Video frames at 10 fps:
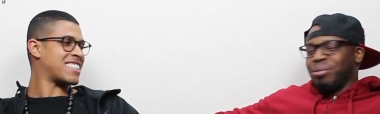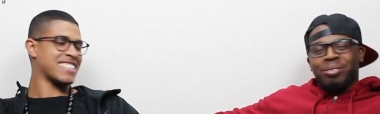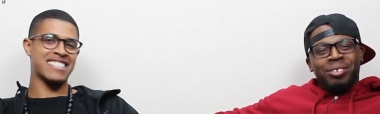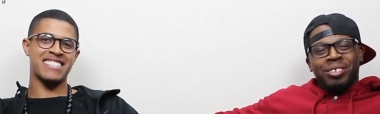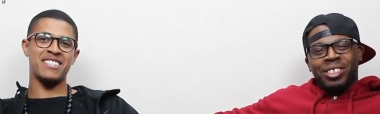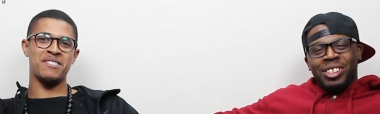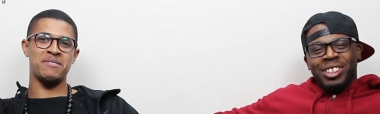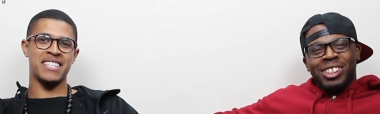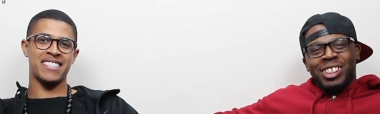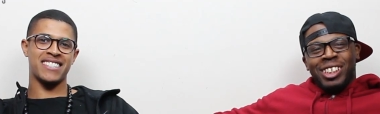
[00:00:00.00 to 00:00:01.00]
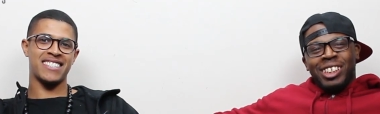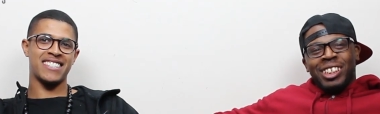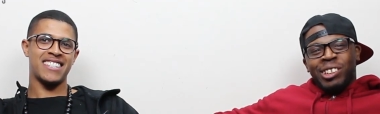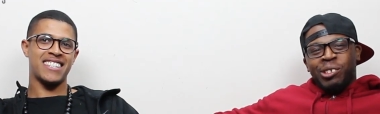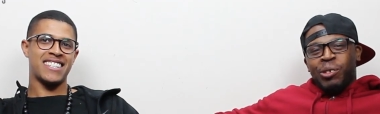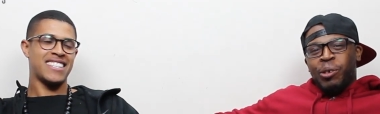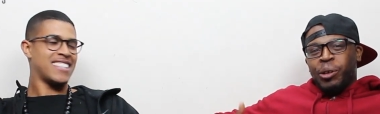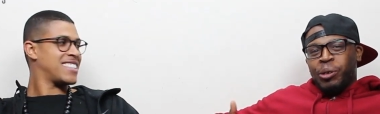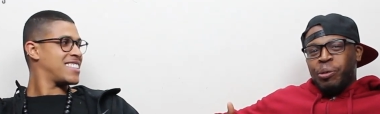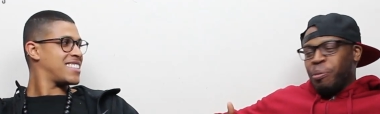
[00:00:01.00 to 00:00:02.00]
Speaker 1: alright still, man. We're gonna
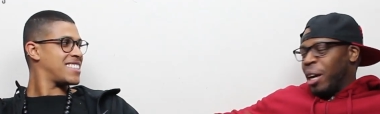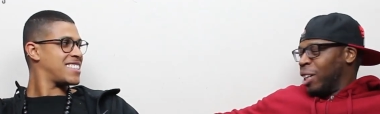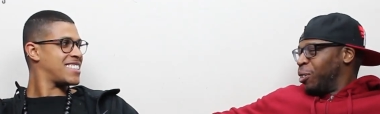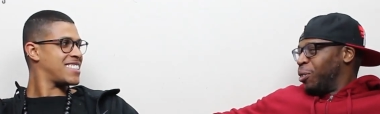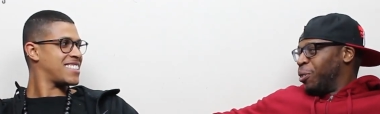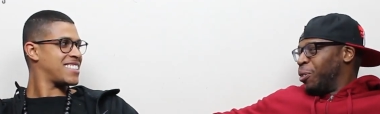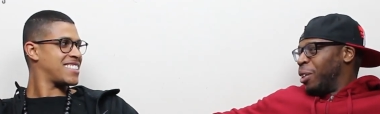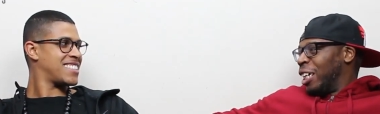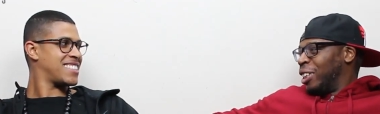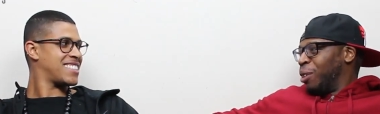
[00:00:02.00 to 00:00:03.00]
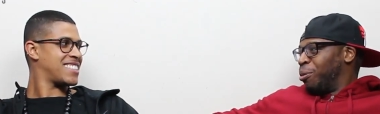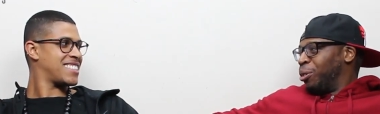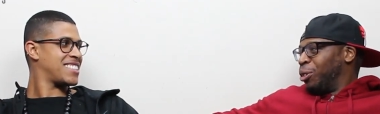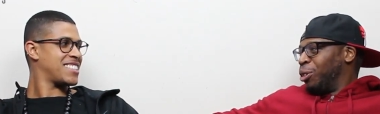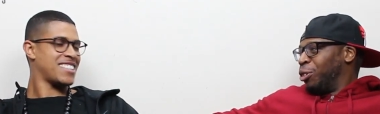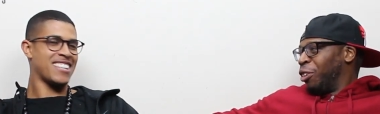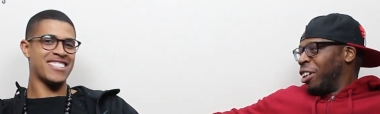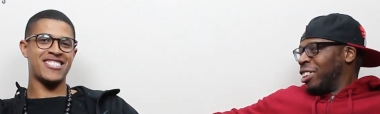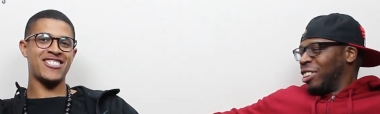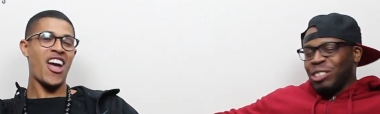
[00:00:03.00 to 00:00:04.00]
welcome you back to uh, Deadpool 2
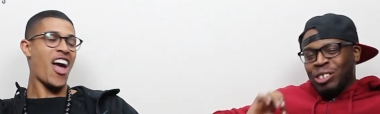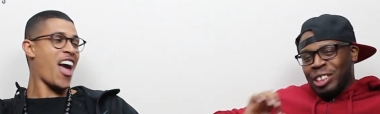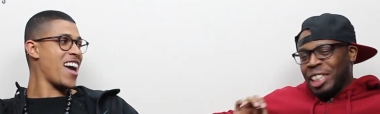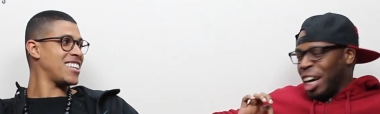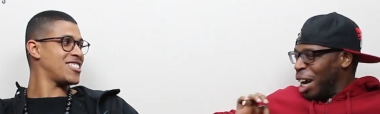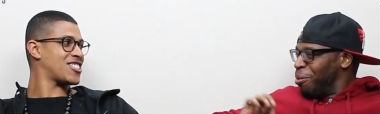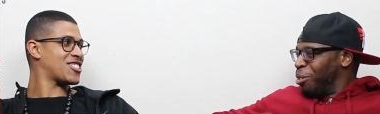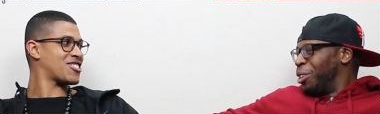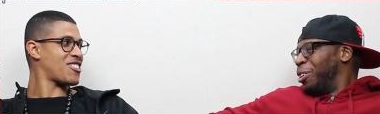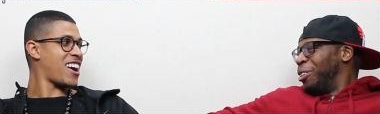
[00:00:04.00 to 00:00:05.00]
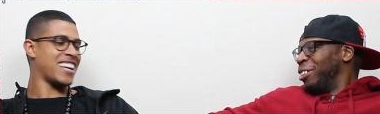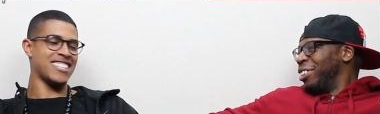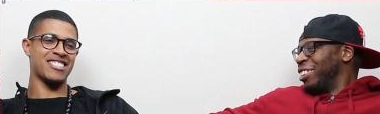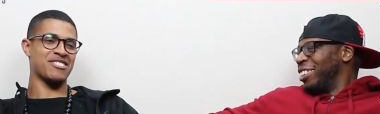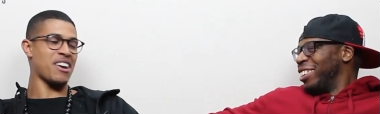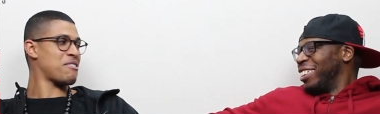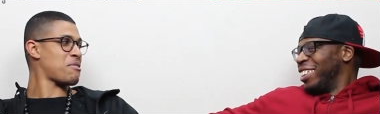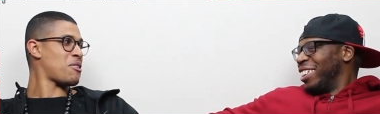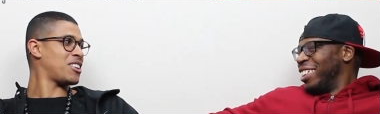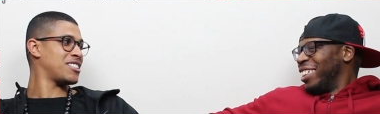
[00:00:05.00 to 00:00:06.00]
trailer just on time, you know. Straight,
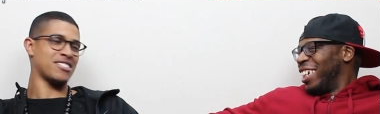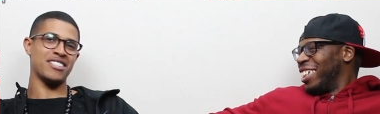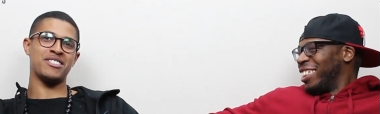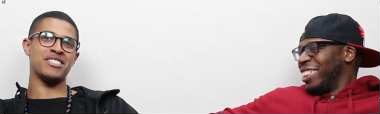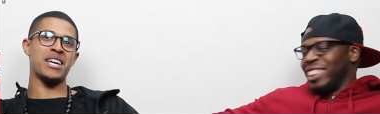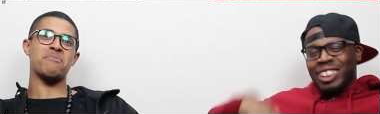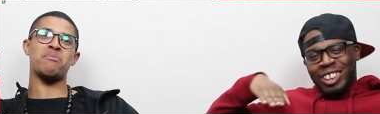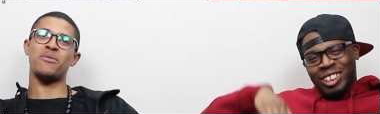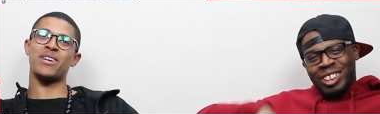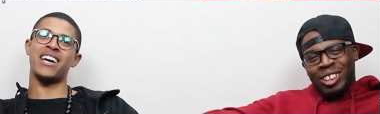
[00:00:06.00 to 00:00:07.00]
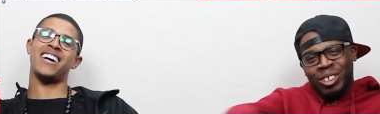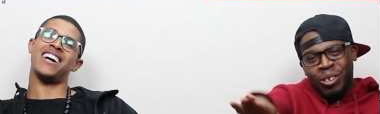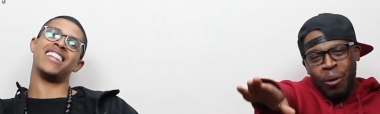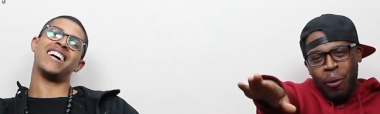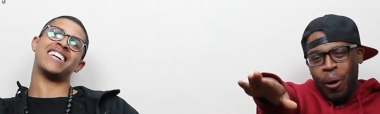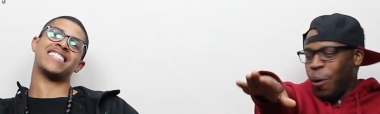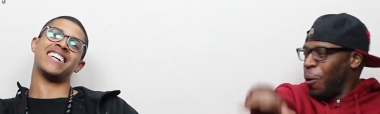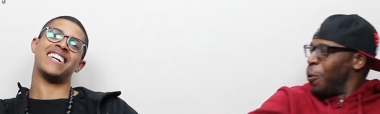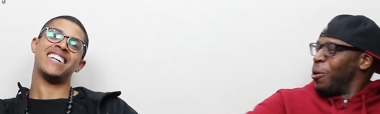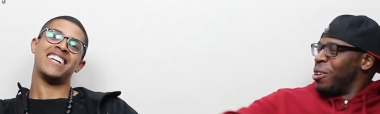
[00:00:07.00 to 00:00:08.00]
straight from Hollywood to Deadpool, yeah. I like
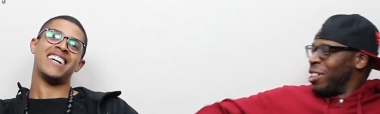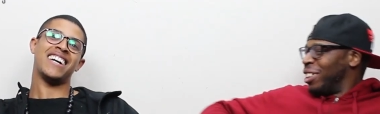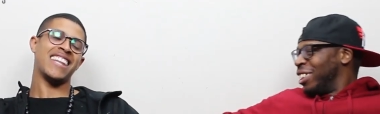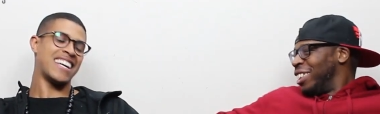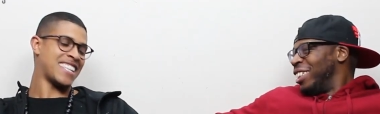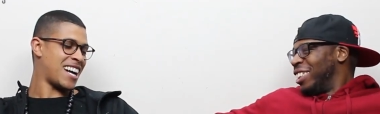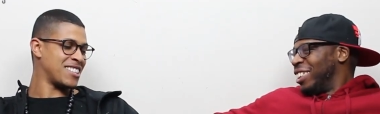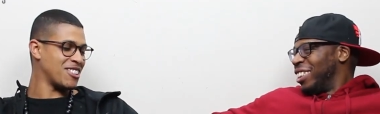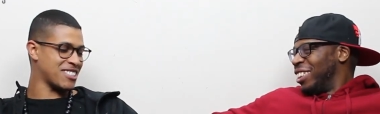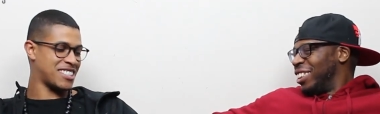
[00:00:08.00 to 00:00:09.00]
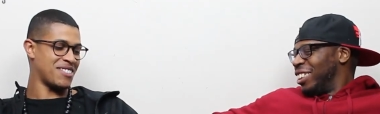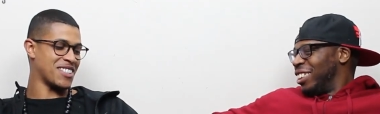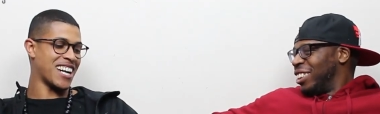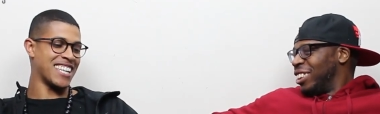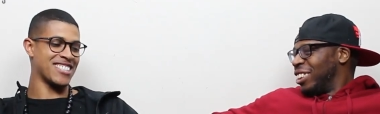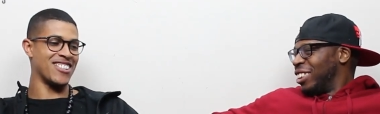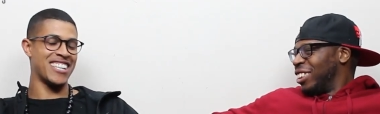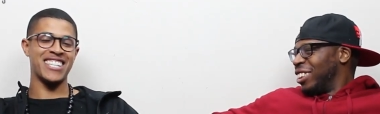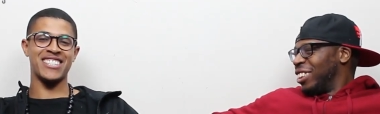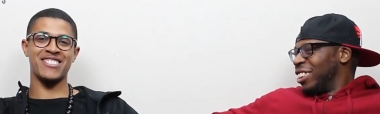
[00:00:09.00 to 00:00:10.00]
Woo! that. I like that. I noticed the other guy's
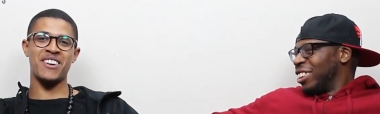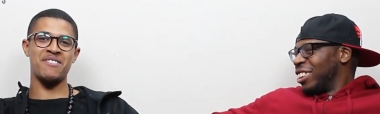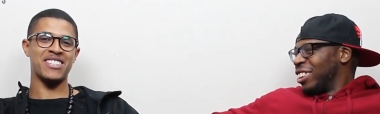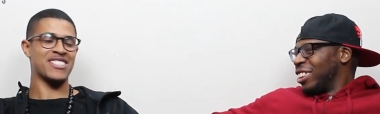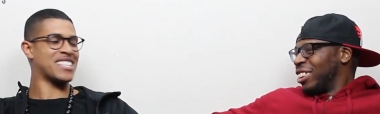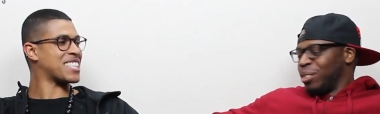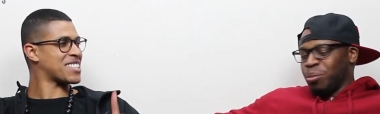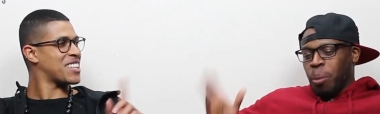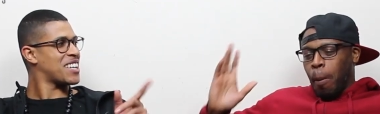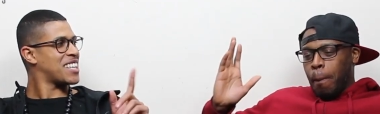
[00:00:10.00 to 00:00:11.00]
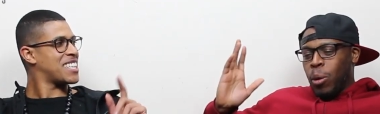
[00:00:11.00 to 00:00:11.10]
not here as well, man. So that's